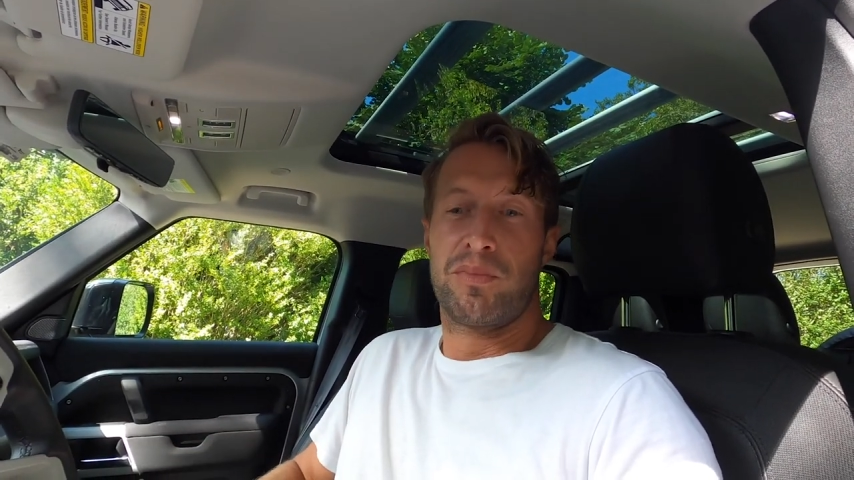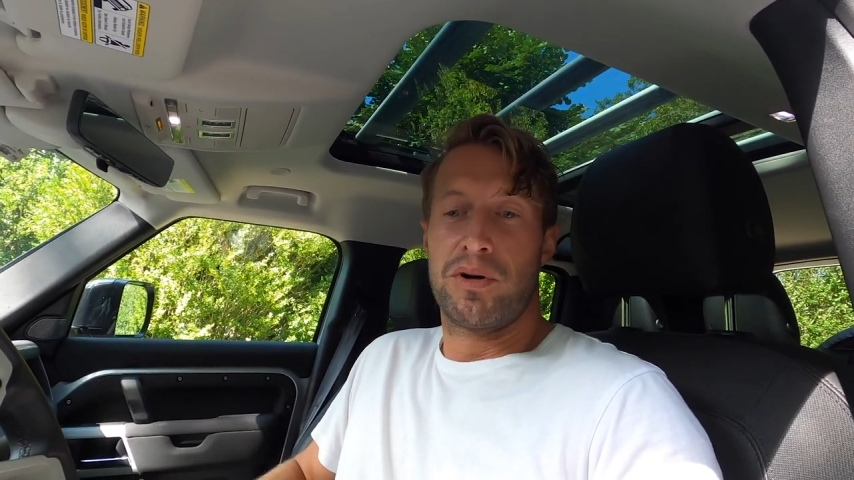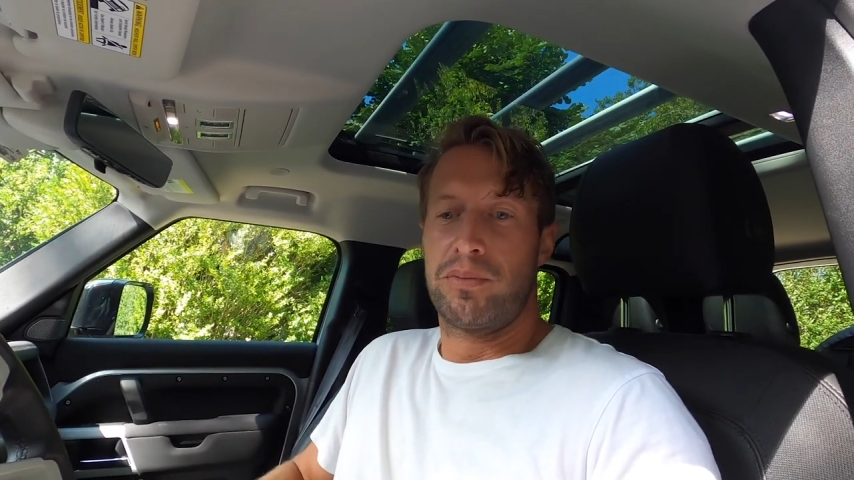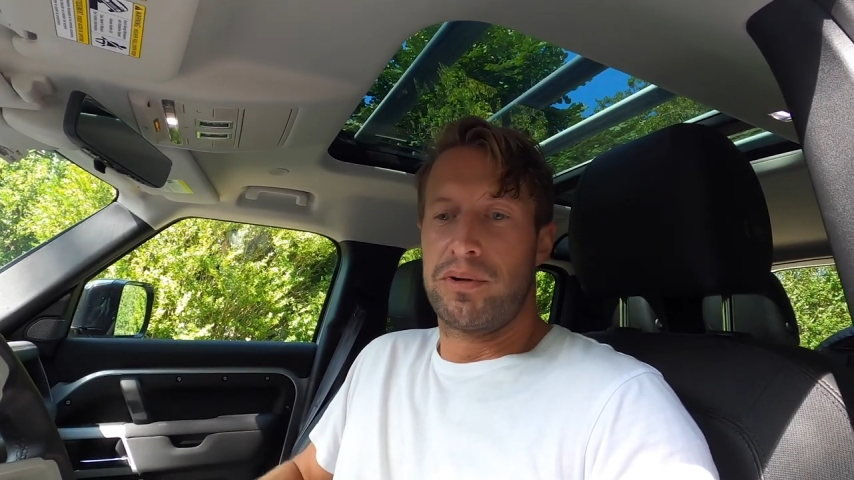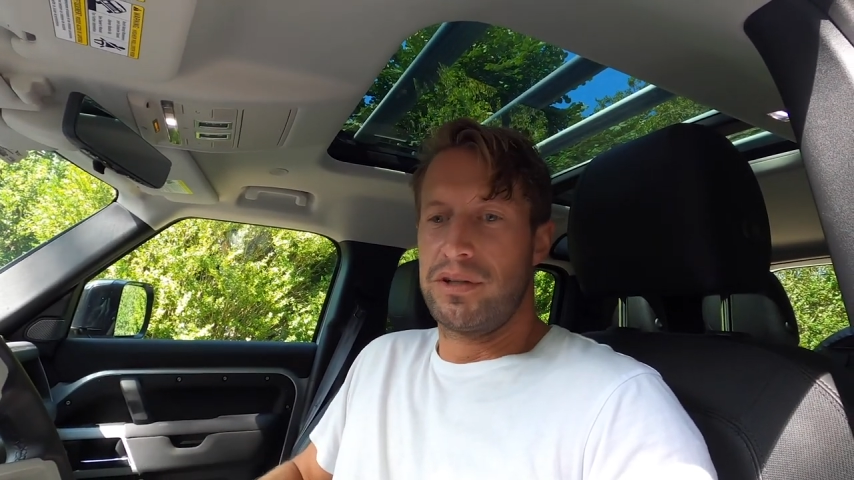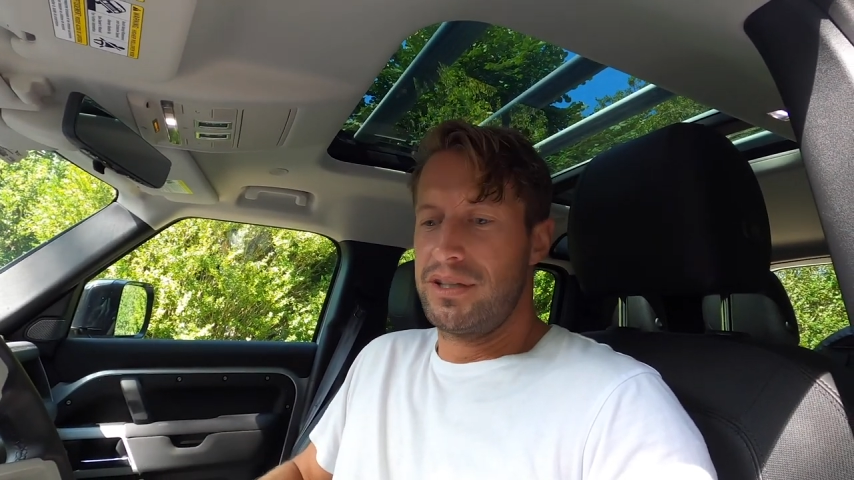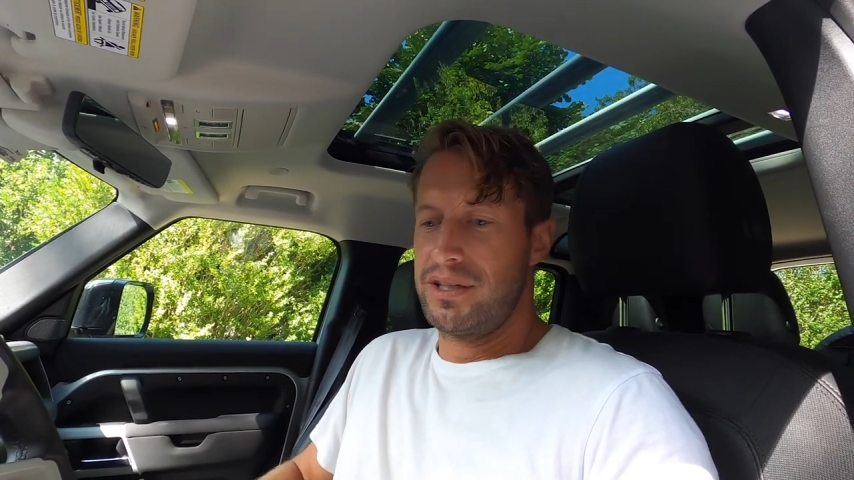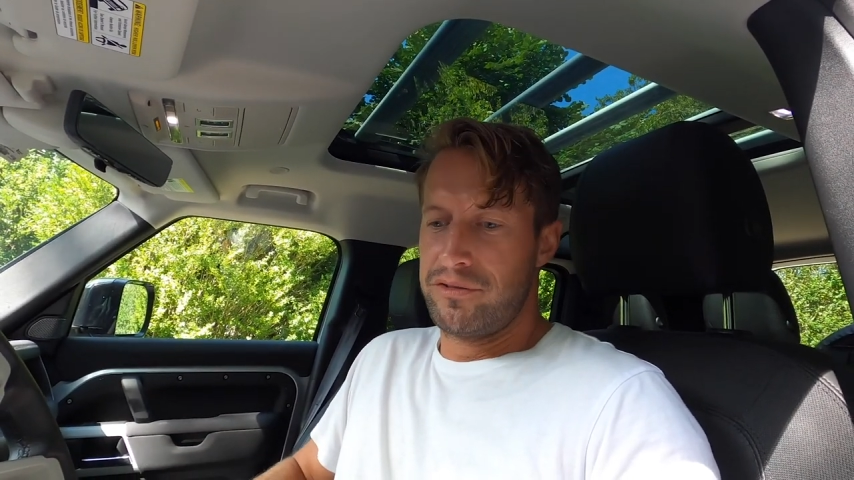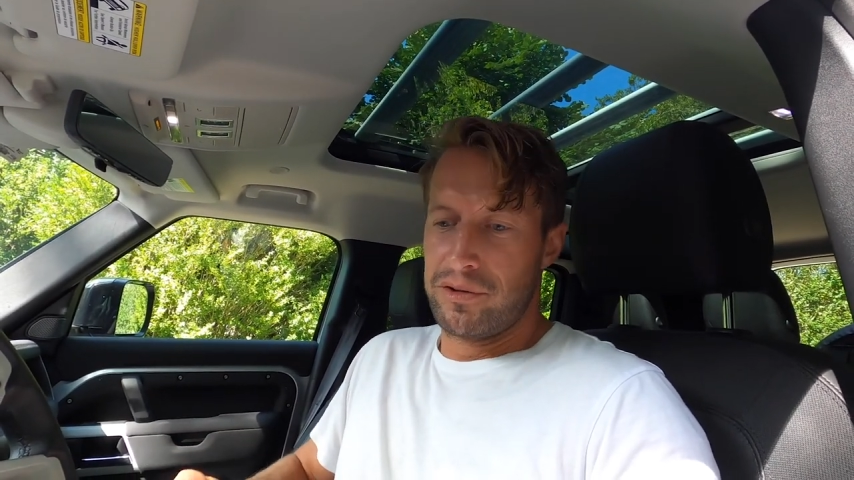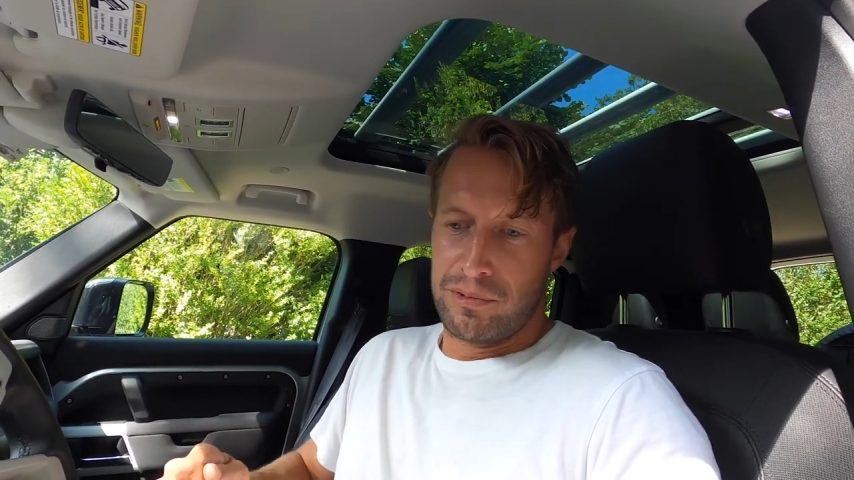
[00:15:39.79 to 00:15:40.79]

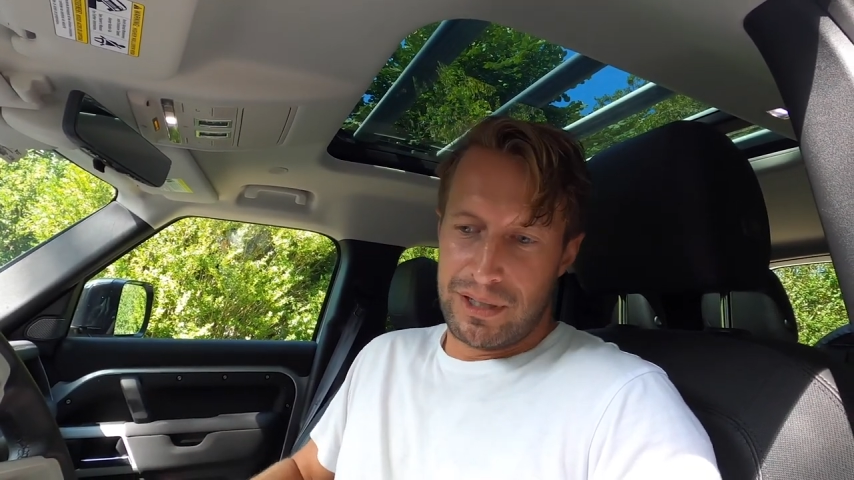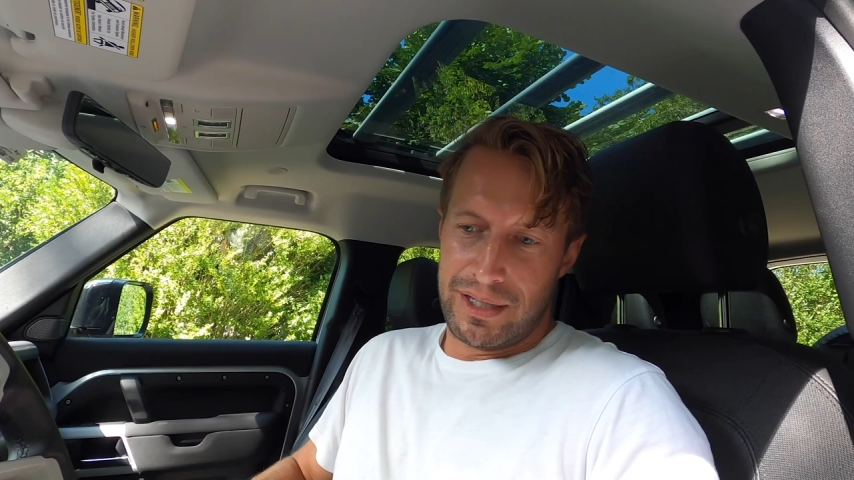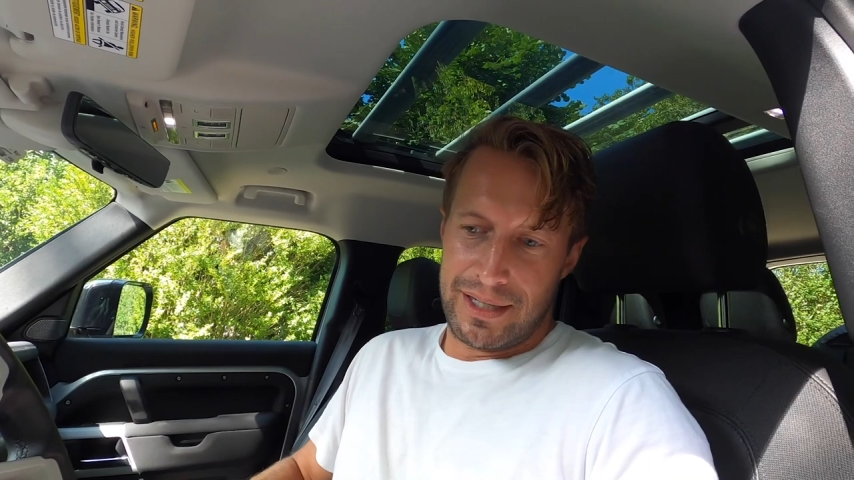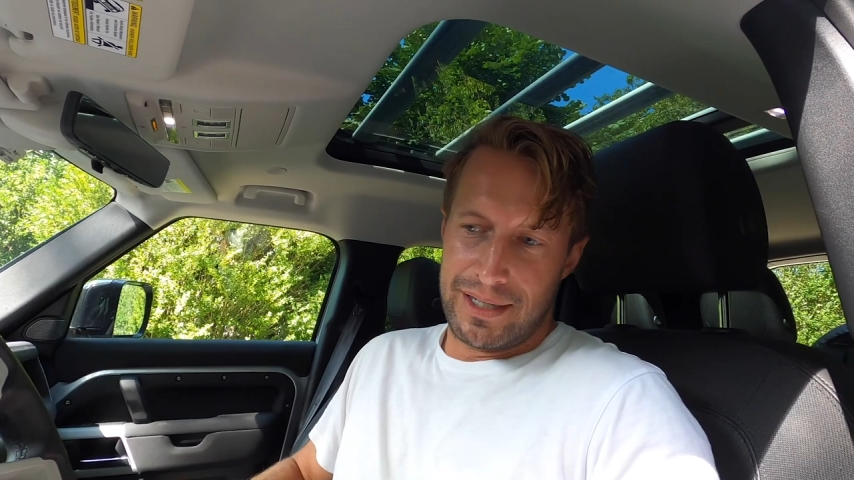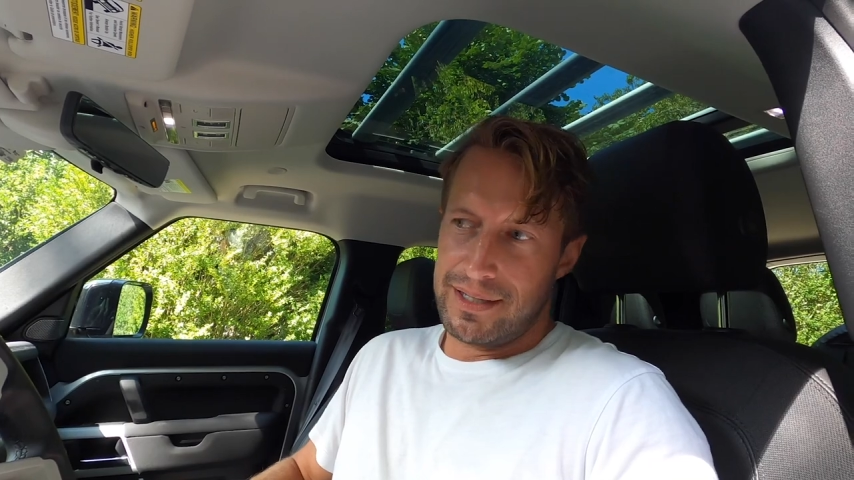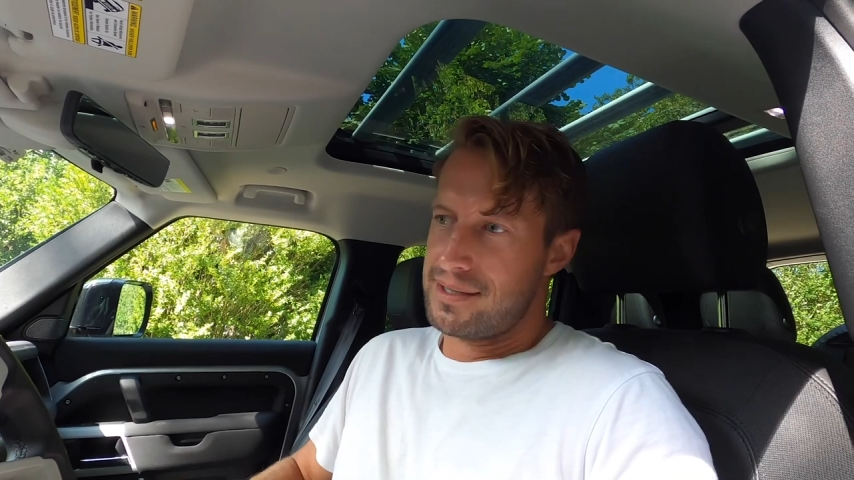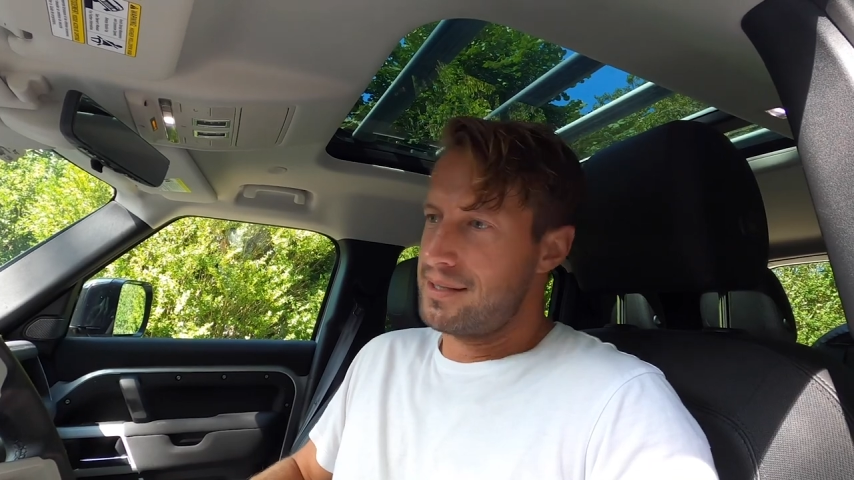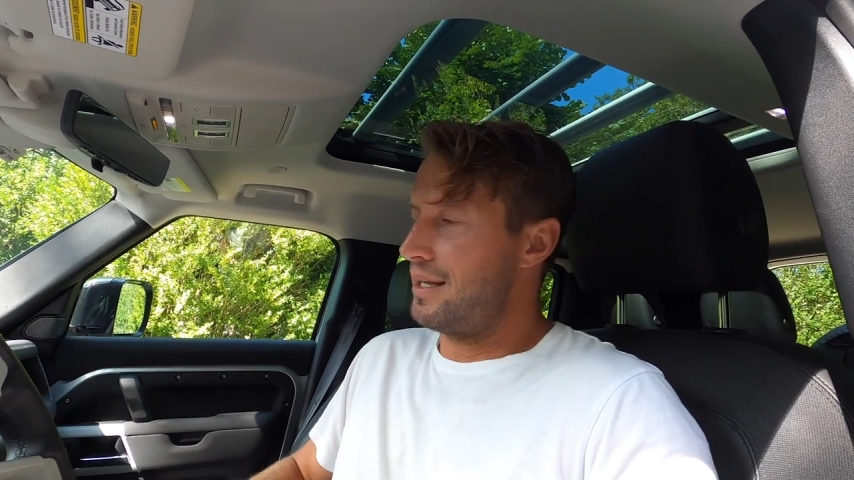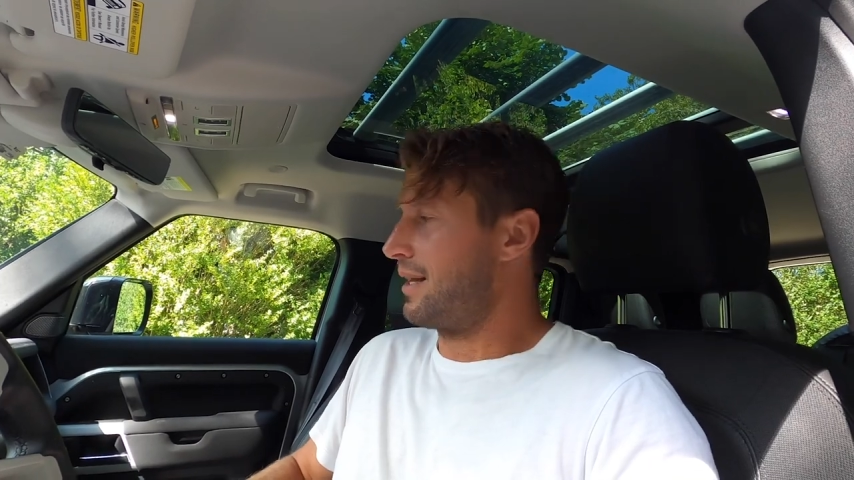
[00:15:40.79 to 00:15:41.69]
appropriately for what it is,